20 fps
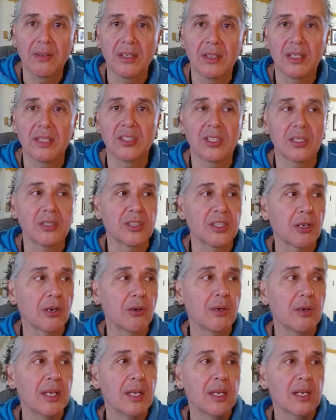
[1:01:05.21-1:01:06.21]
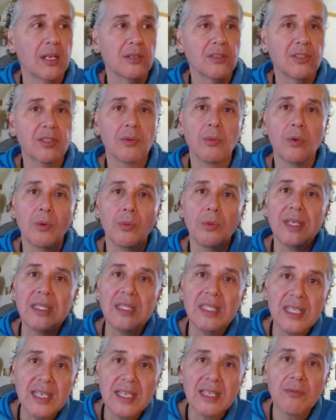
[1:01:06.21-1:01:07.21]
this, and so what we
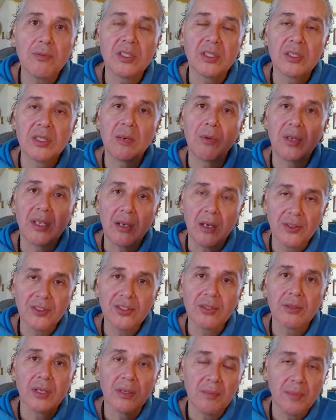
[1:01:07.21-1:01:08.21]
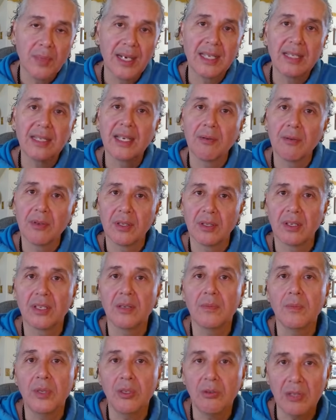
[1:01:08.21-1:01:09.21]
did was that we also combined that with a
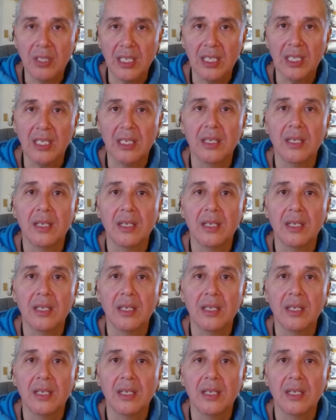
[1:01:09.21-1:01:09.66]
community,